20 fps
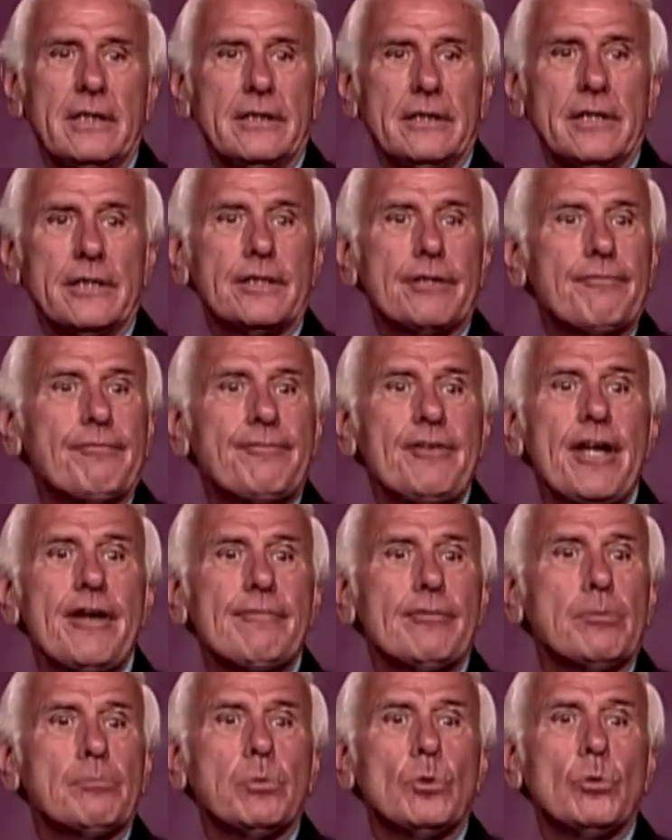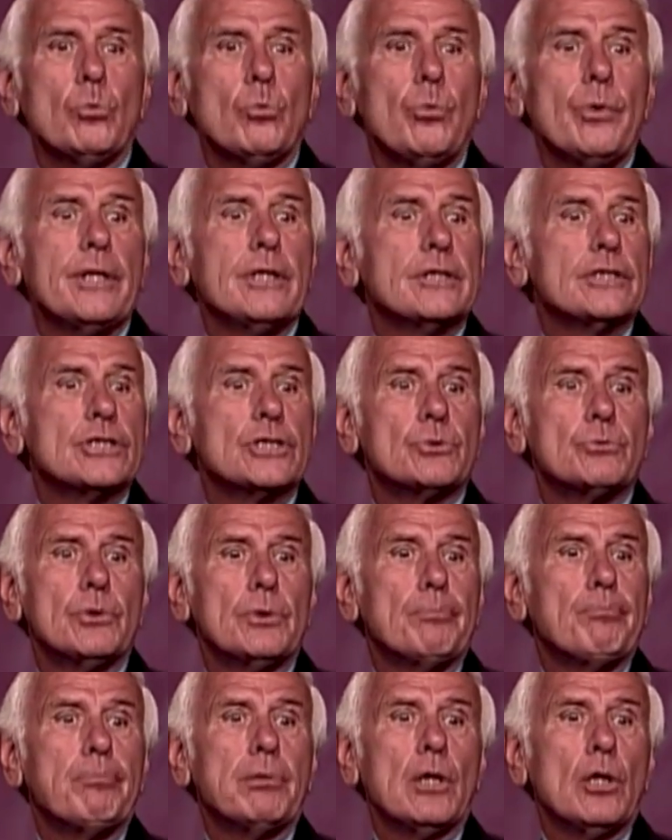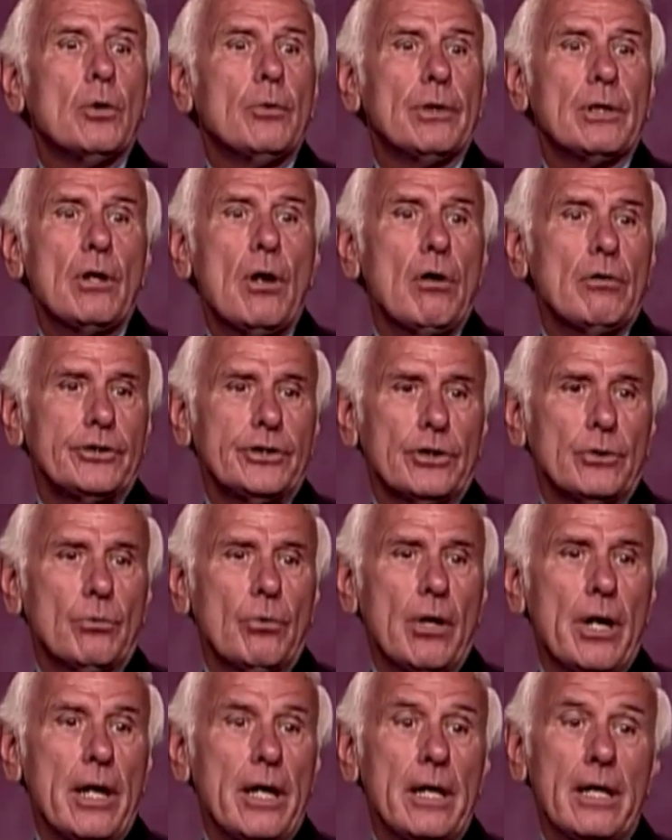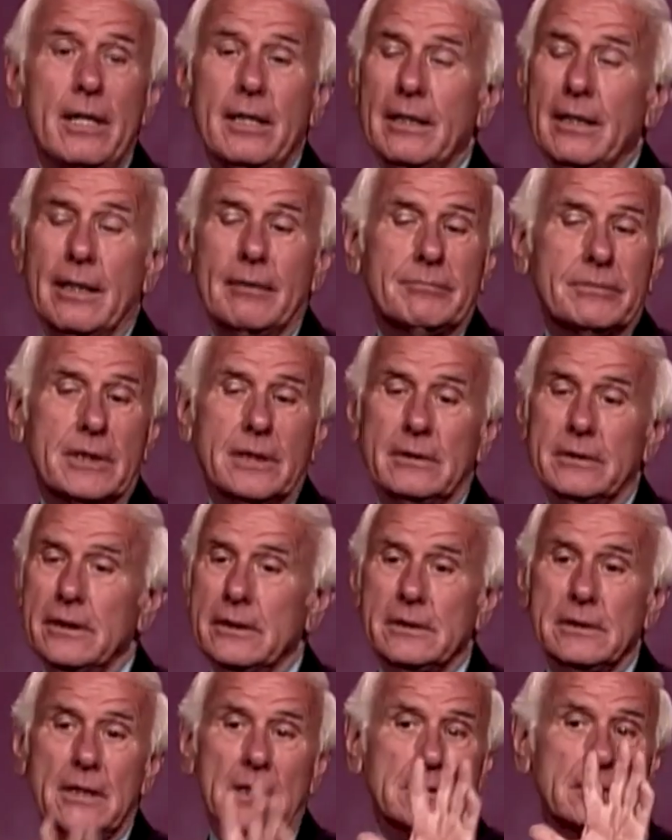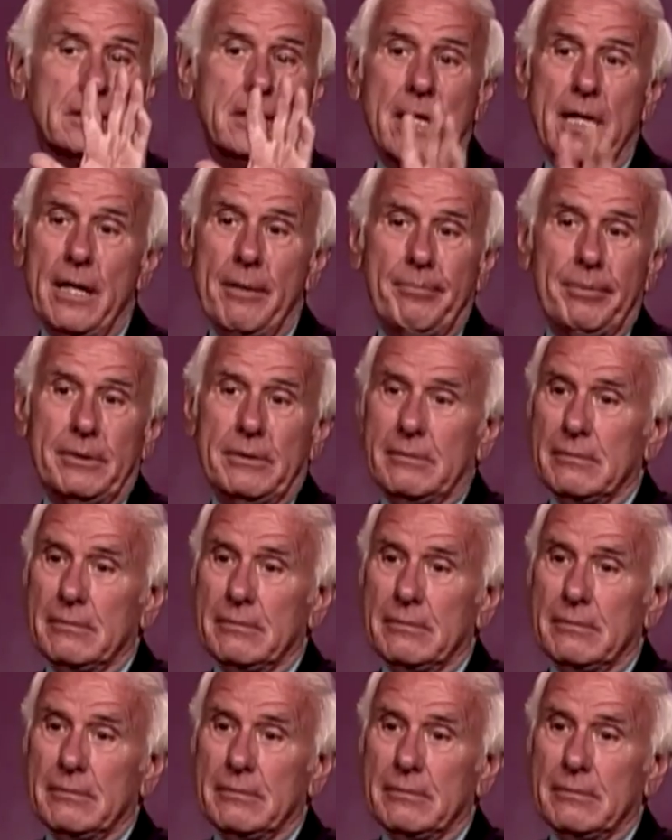that the favorable winds will blow it all your way. I'm telling you, it's not going to happen.